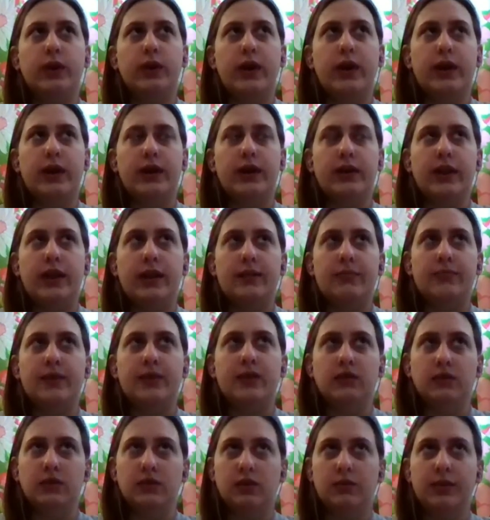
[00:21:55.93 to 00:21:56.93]
and be
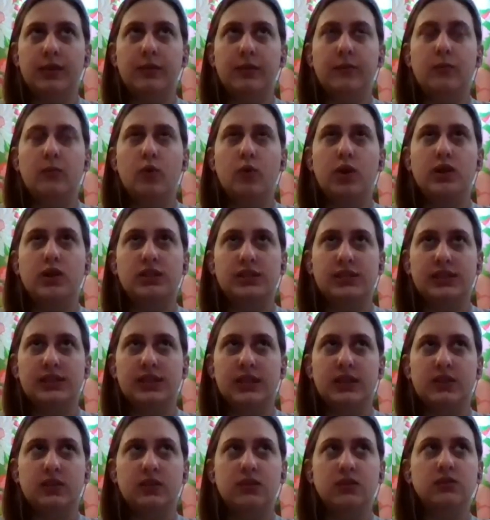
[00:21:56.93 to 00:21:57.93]
a little bit more
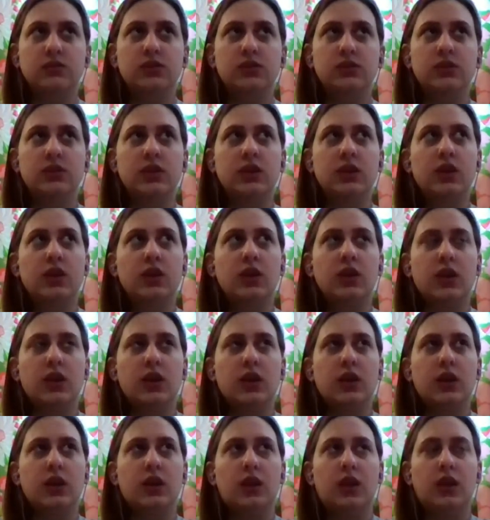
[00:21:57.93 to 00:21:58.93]
detailed
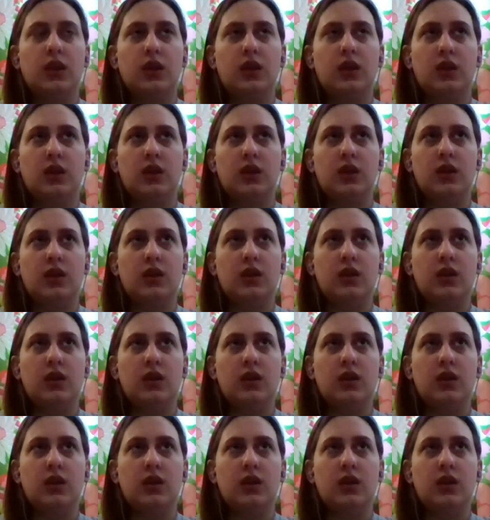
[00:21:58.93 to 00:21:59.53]
in